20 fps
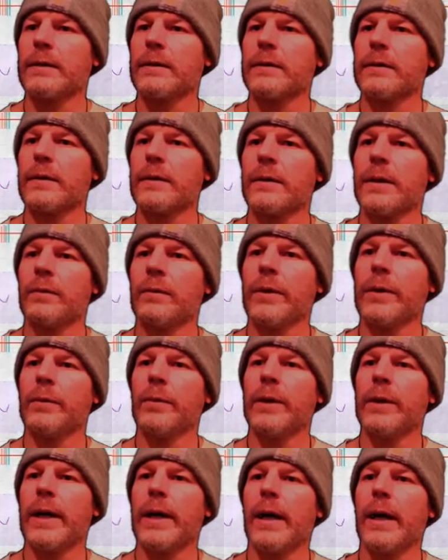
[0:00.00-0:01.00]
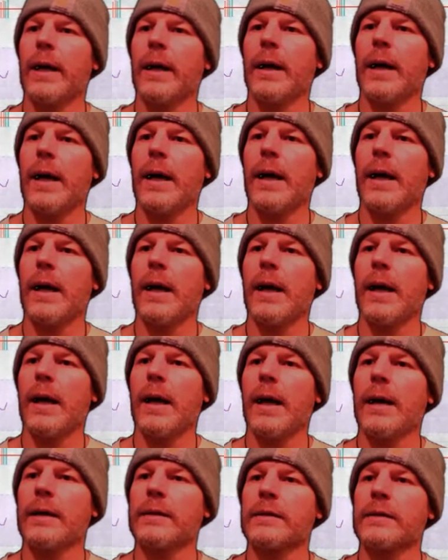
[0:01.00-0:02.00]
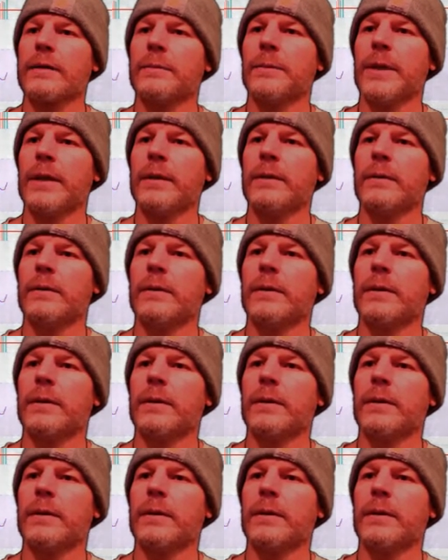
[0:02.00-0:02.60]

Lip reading: So then we would estimate